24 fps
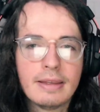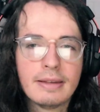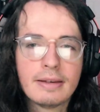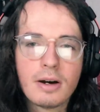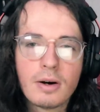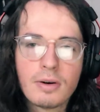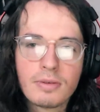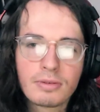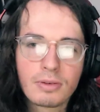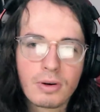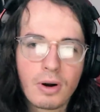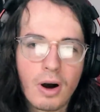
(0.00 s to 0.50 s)

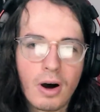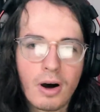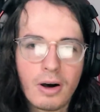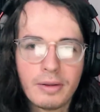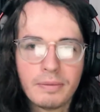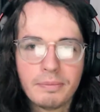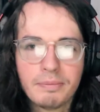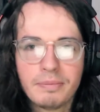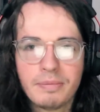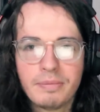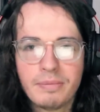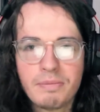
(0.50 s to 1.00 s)

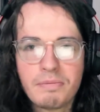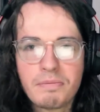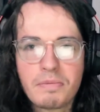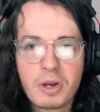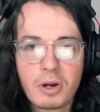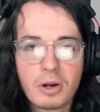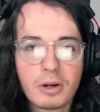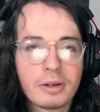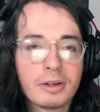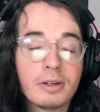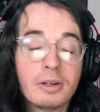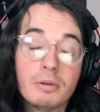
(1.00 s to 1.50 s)
Overall,
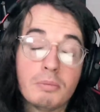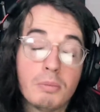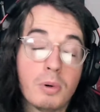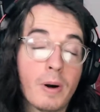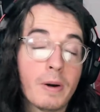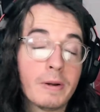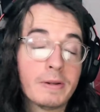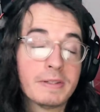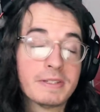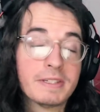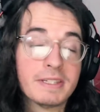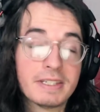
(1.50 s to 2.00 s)
there are good
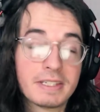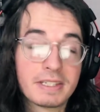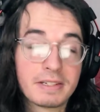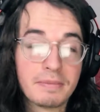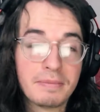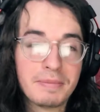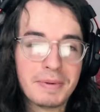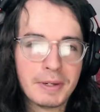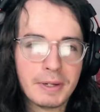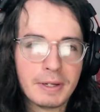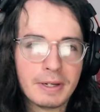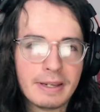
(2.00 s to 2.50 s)
parts of this
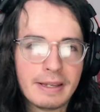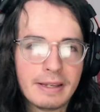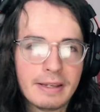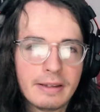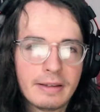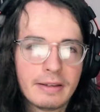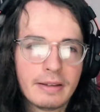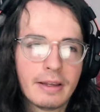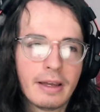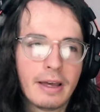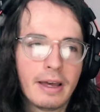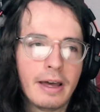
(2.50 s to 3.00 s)
community.
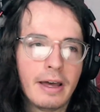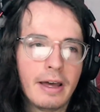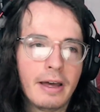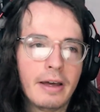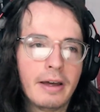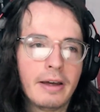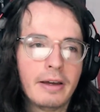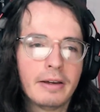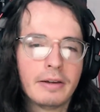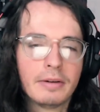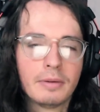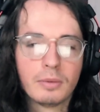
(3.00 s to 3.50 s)

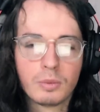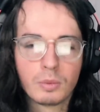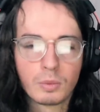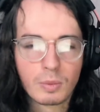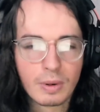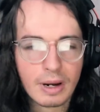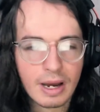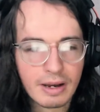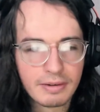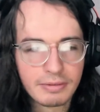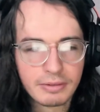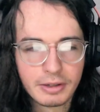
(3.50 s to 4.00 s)

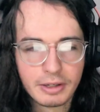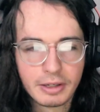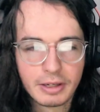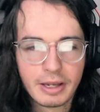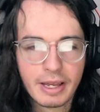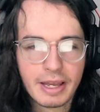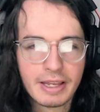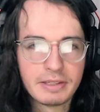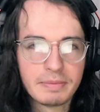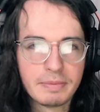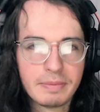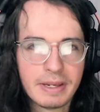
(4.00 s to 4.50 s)
Rafa
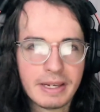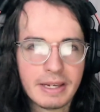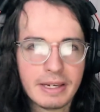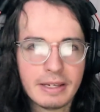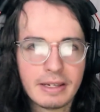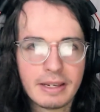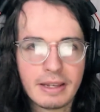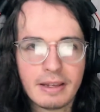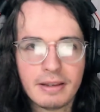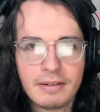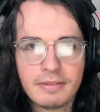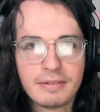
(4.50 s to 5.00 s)
has
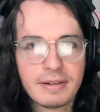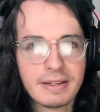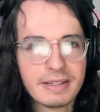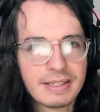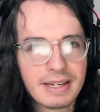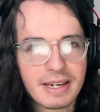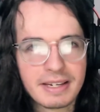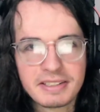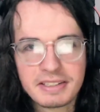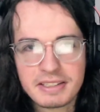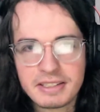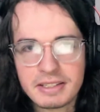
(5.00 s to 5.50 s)
made a
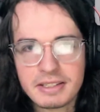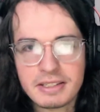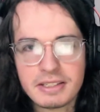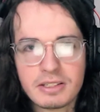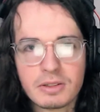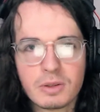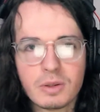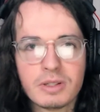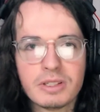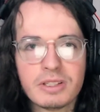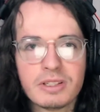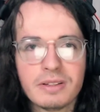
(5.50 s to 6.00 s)
fantastic
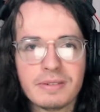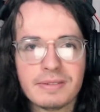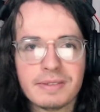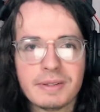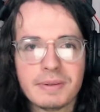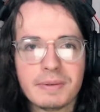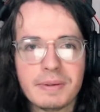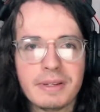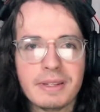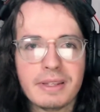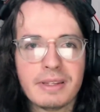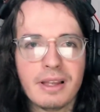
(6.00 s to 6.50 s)
Discord server
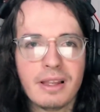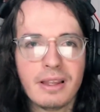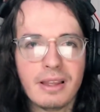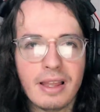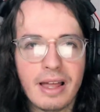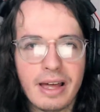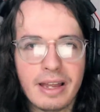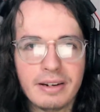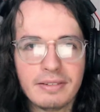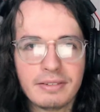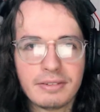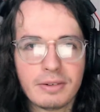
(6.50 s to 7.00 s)
with a
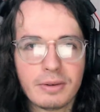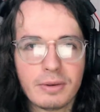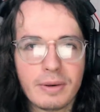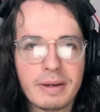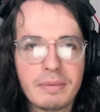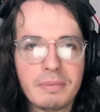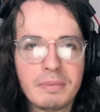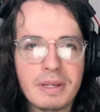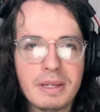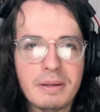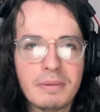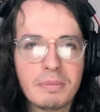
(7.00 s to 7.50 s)
lot of
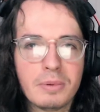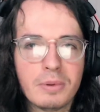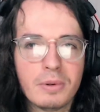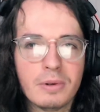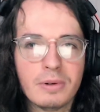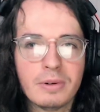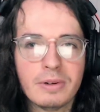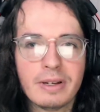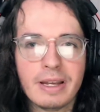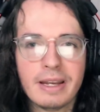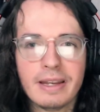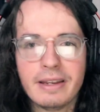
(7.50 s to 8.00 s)
great
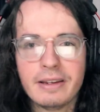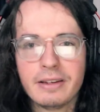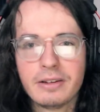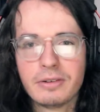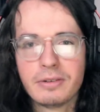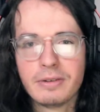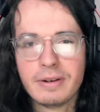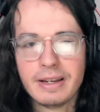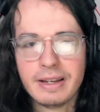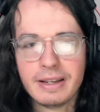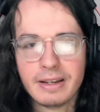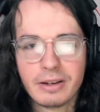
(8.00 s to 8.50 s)
people and
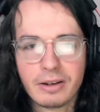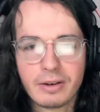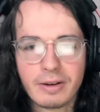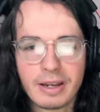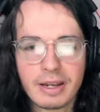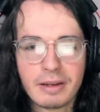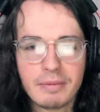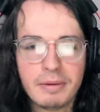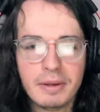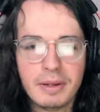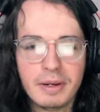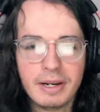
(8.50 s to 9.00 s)
creating a
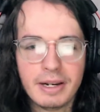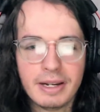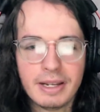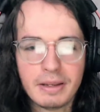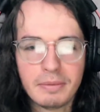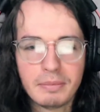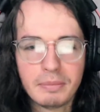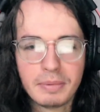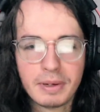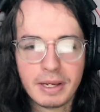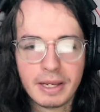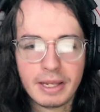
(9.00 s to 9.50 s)
great
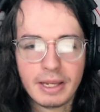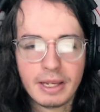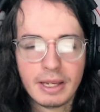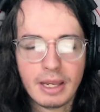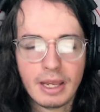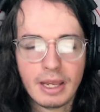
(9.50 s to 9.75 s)
community, but